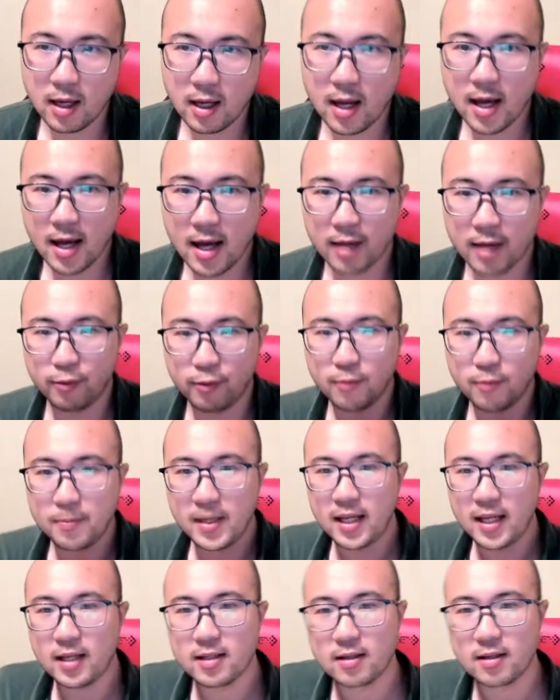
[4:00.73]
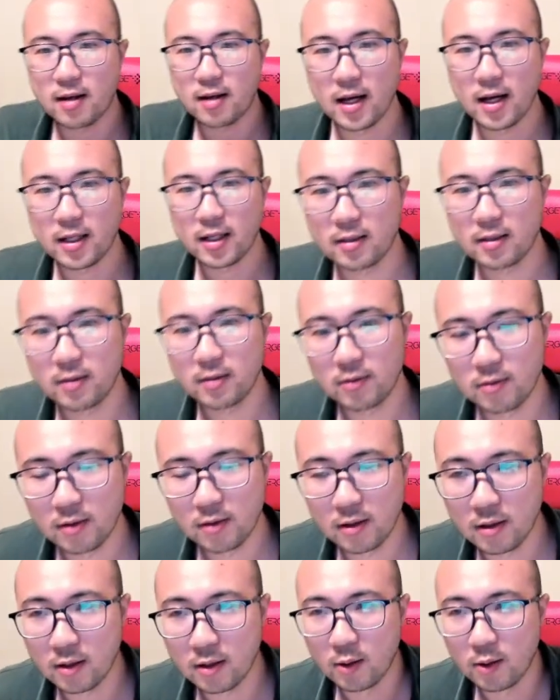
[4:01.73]
and for me, it's
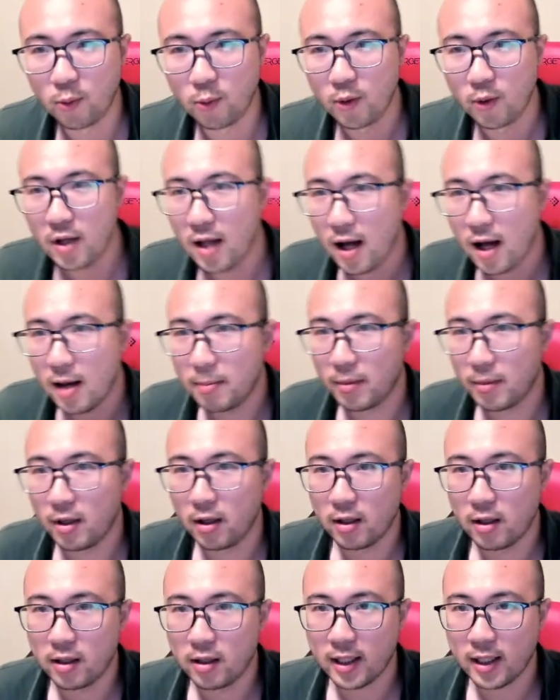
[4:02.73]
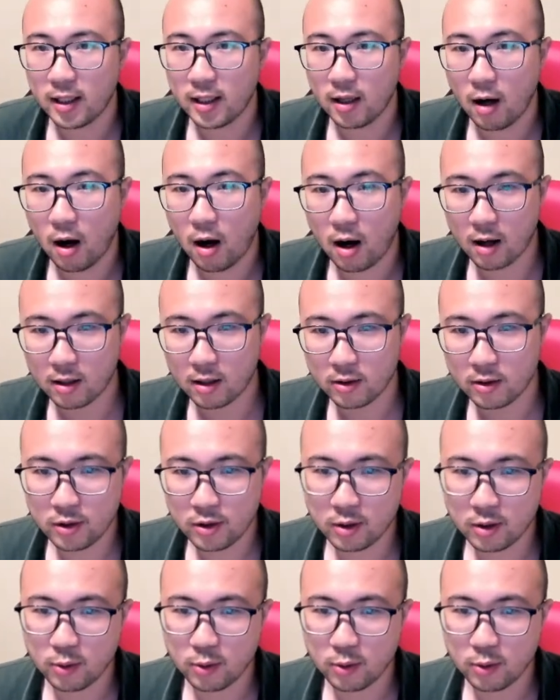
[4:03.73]
when I'm learning art,